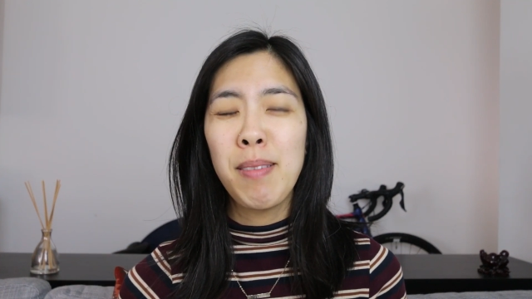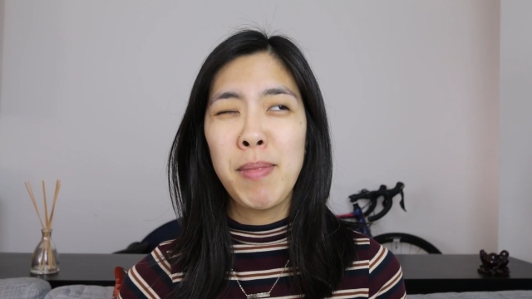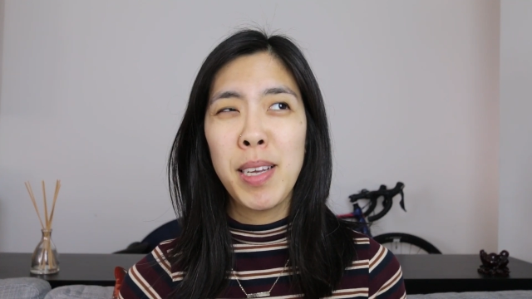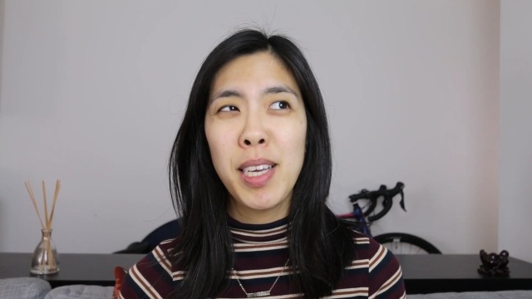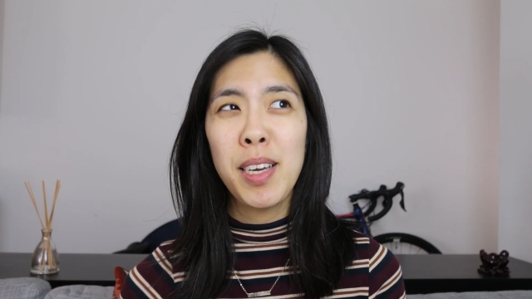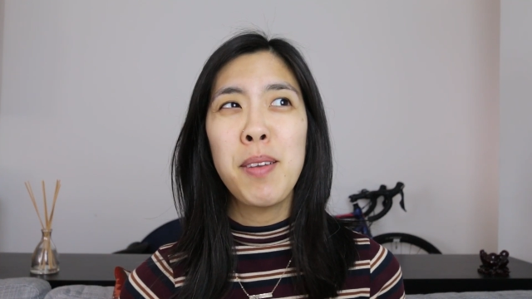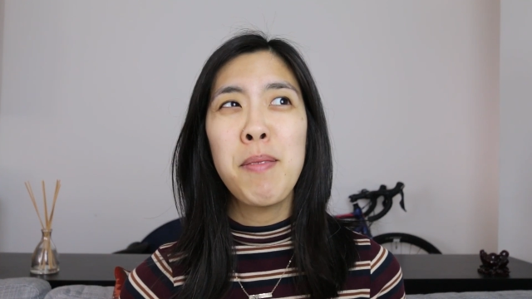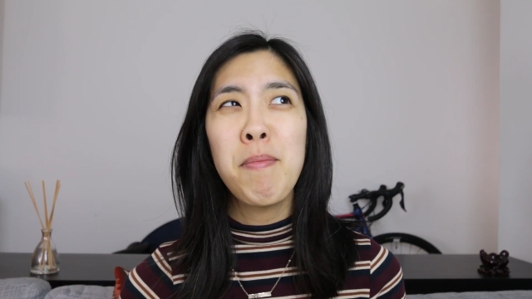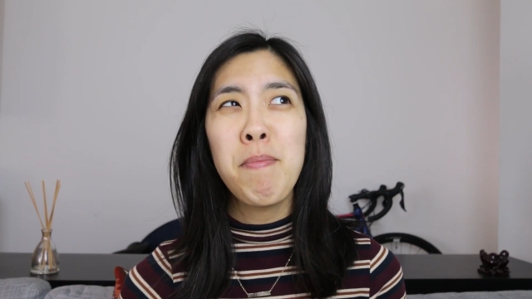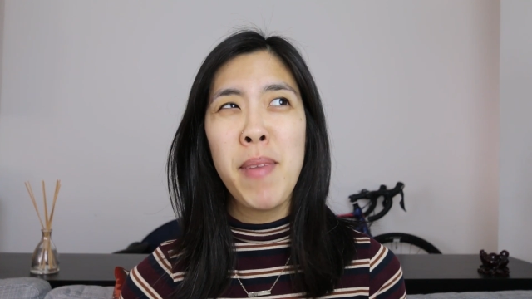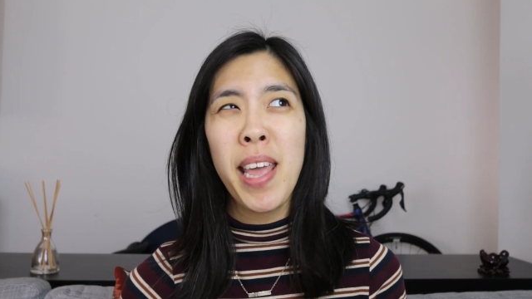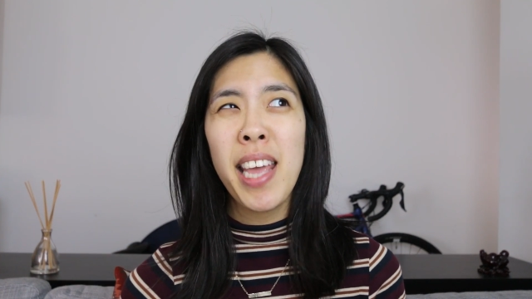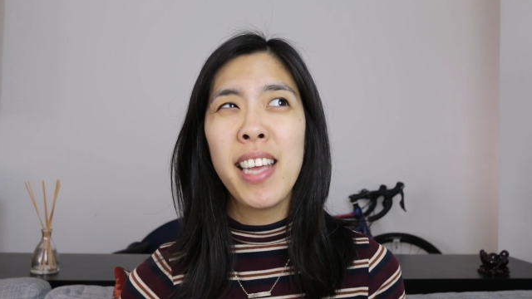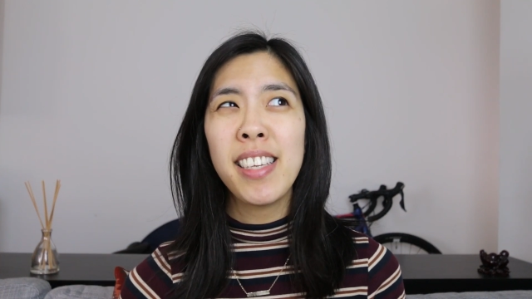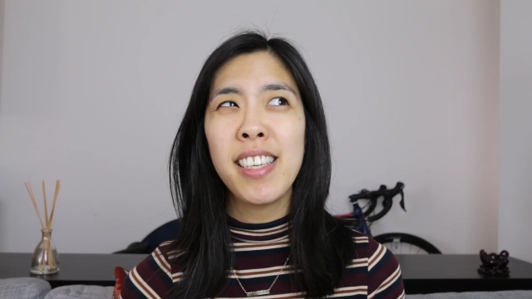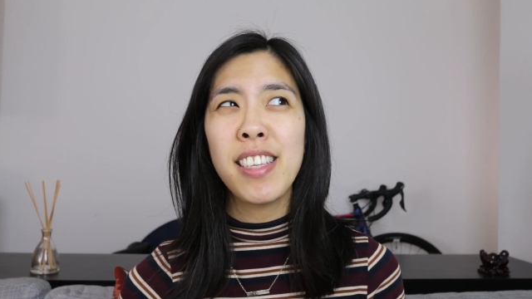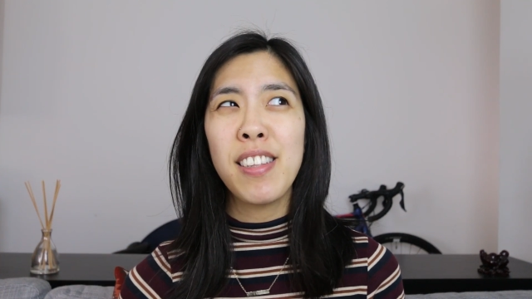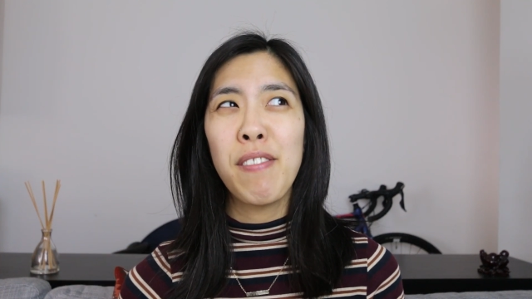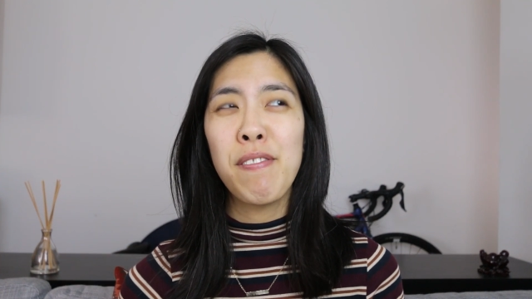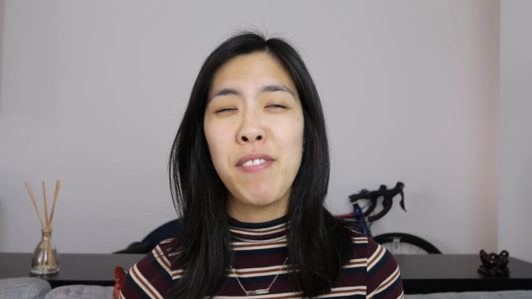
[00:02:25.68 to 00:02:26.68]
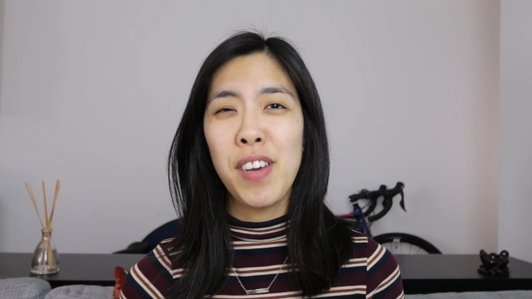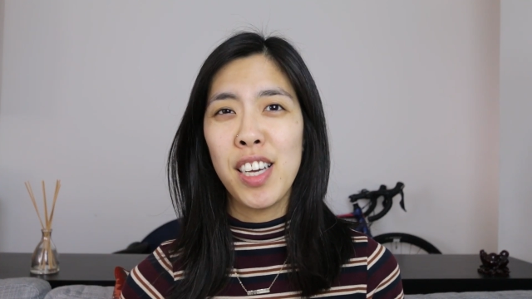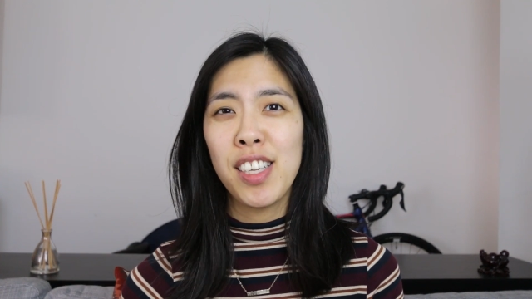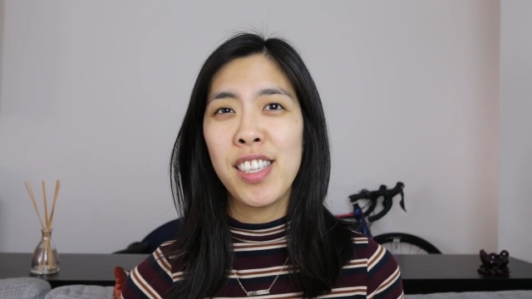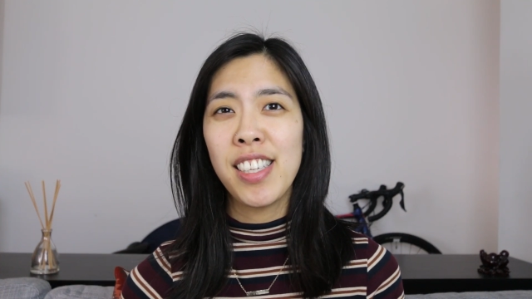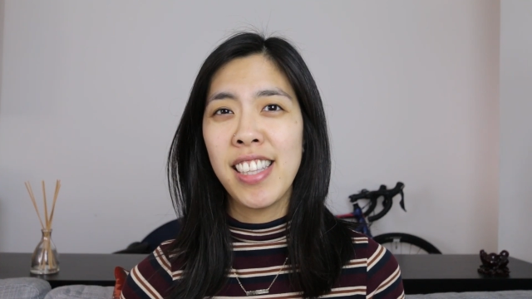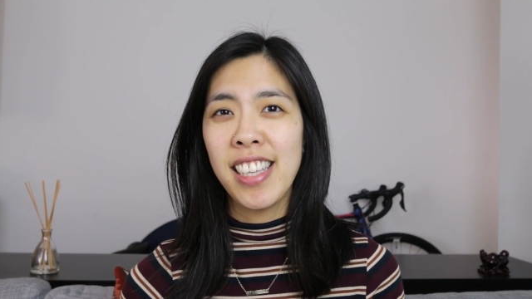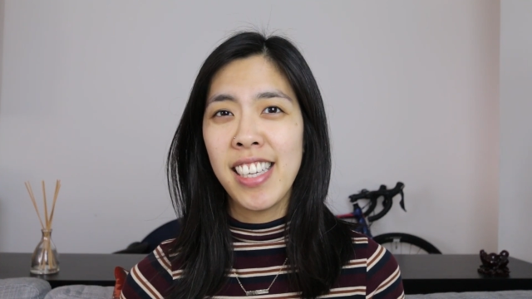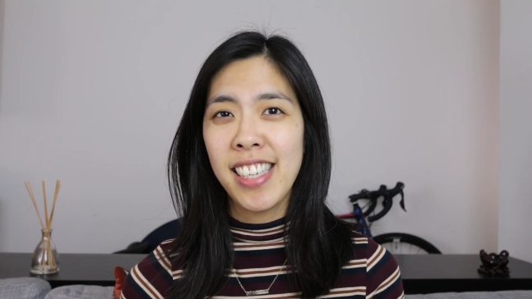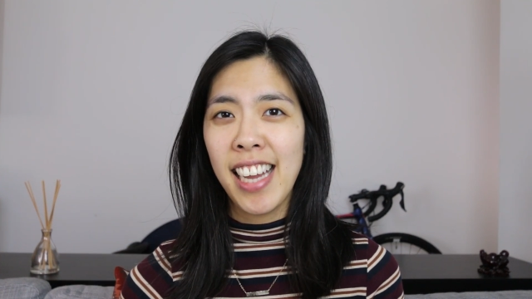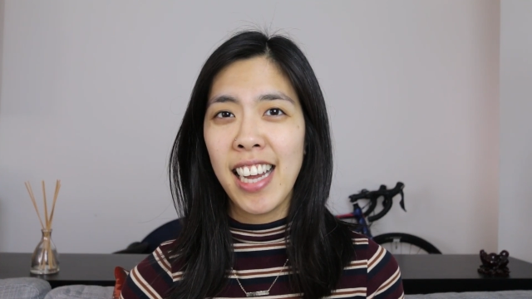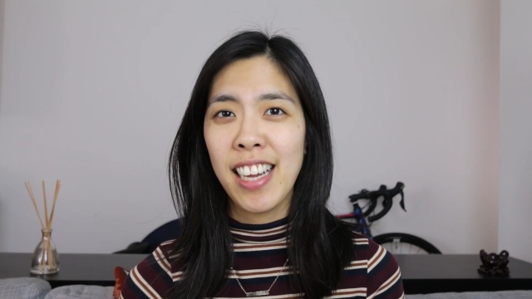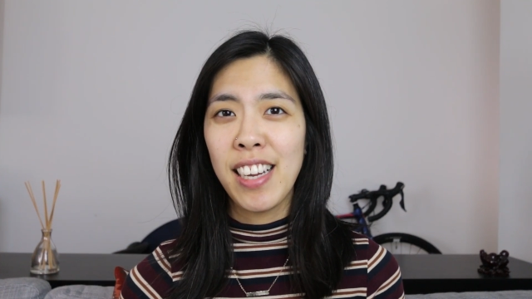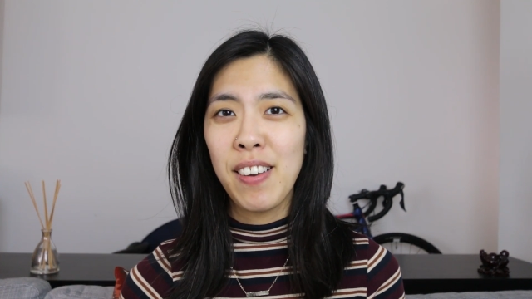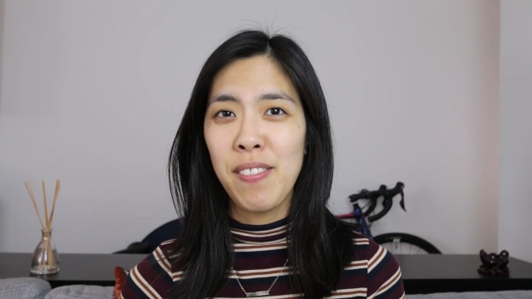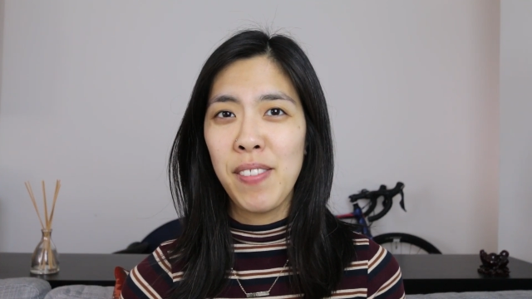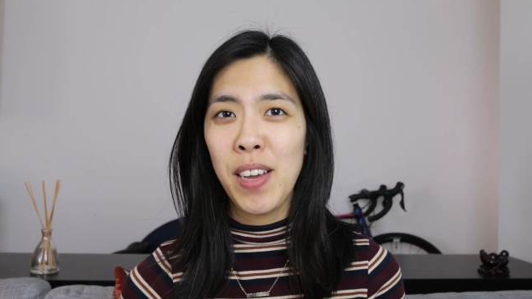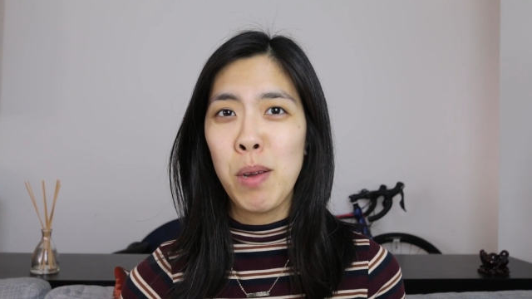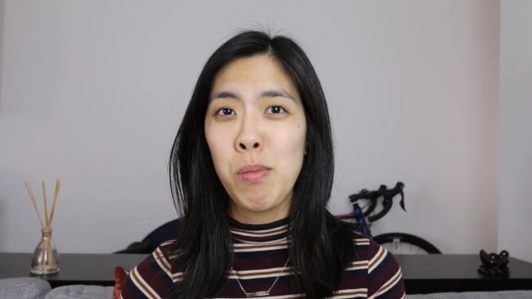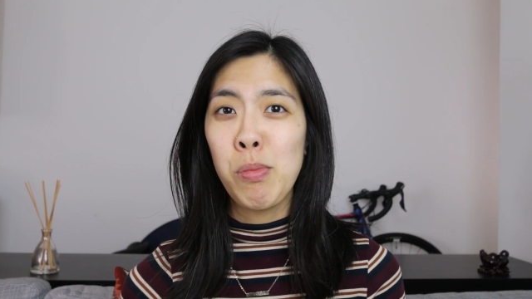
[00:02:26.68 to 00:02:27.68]
I'm gonna miss the first and the
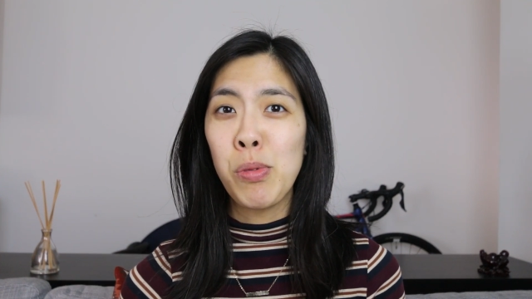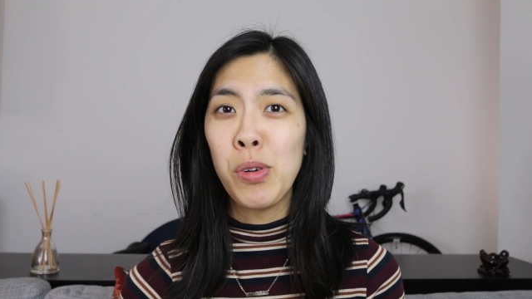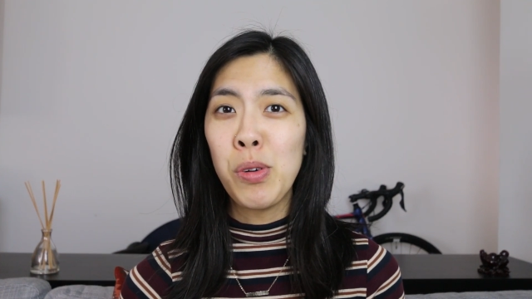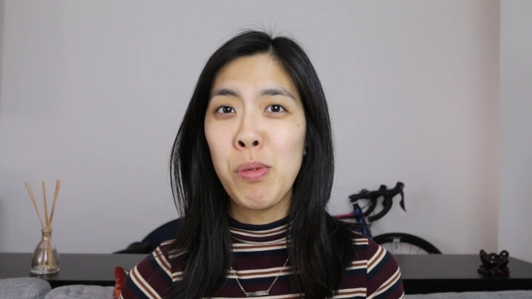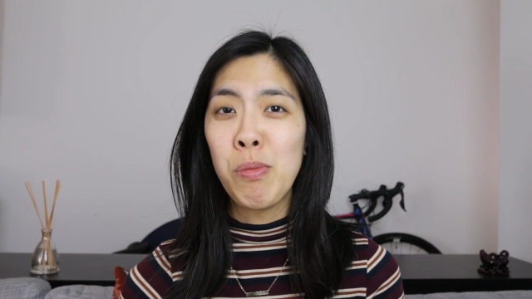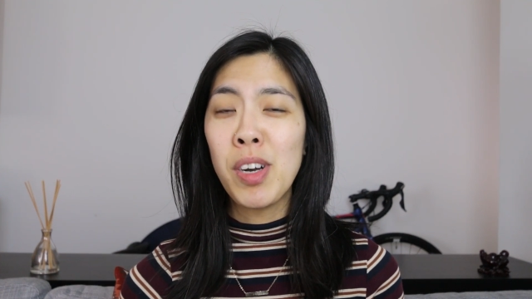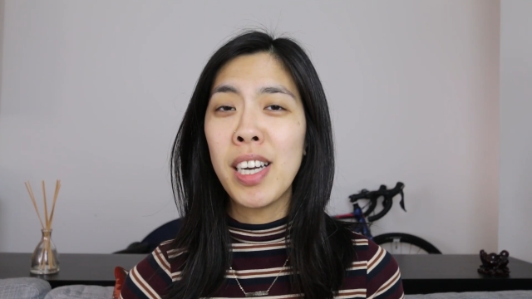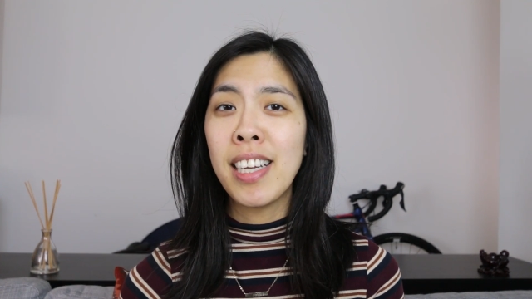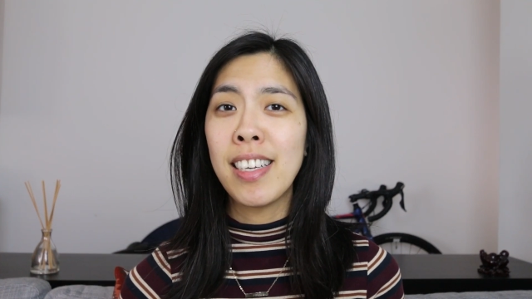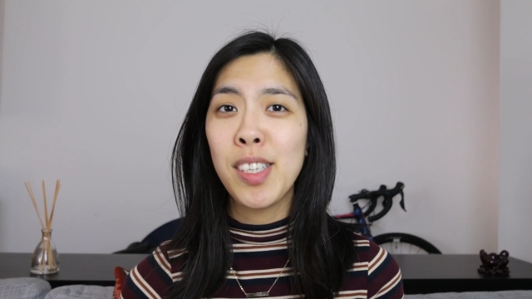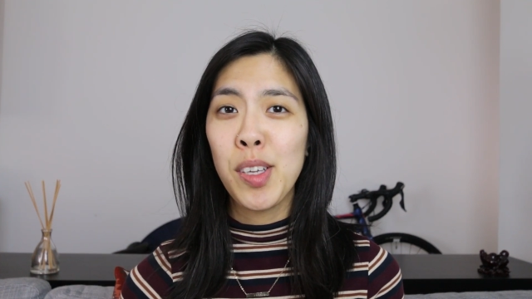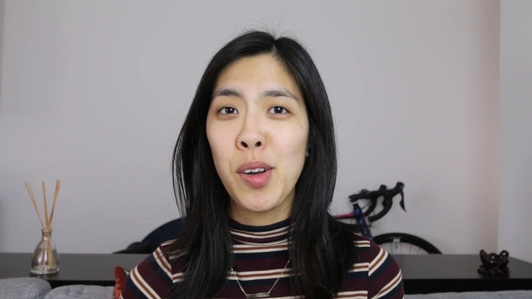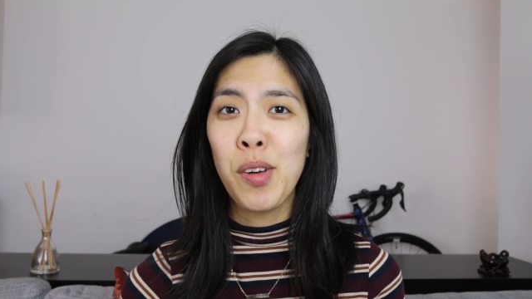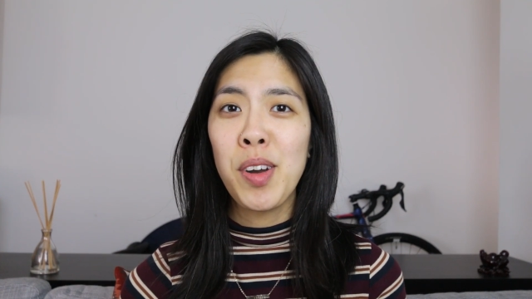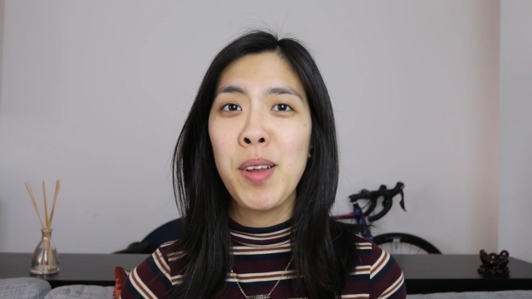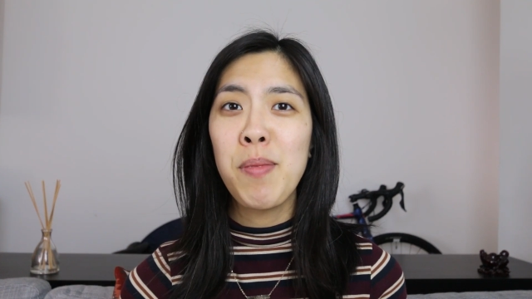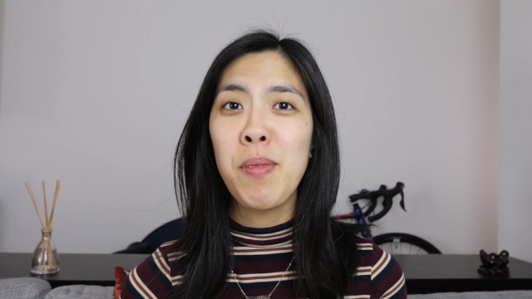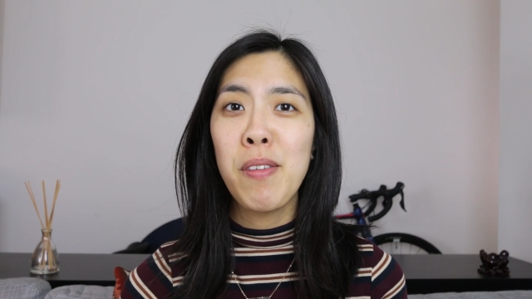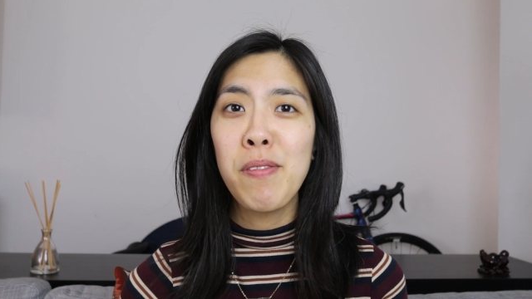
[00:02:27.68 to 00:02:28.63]
second of April, I'm really sorry.